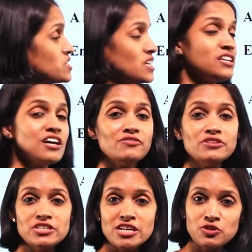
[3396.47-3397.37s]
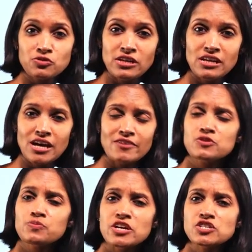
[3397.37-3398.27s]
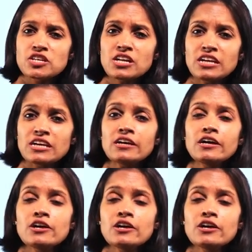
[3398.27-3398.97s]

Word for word: in our day-to-day life, especially.